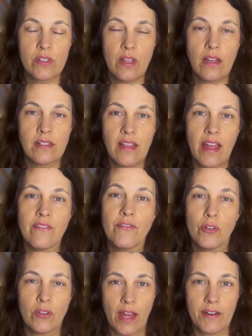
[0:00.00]
oxide
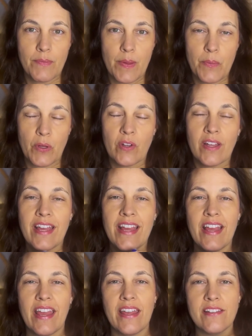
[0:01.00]
for a lot of people
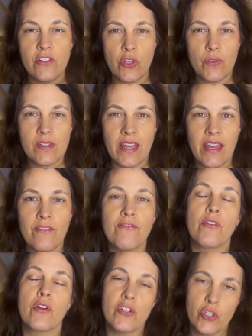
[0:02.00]
is using it
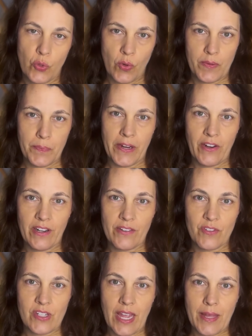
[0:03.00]
for a short period
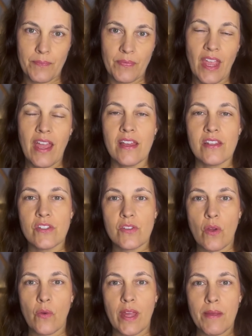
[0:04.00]
of time.
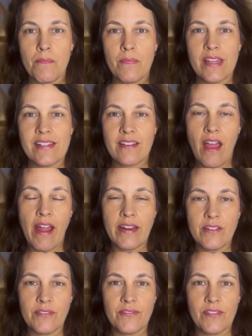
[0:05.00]
So it is
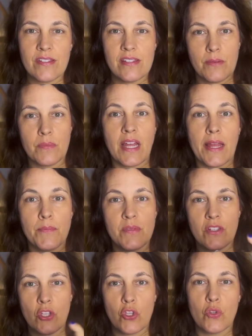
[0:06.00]
kind of sometimes
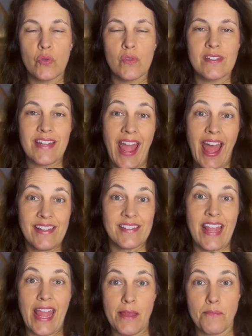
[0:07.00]
used
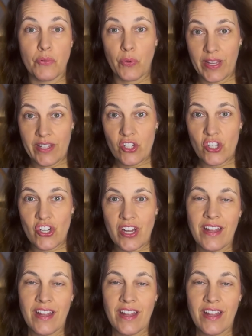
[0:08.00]
as a bridge,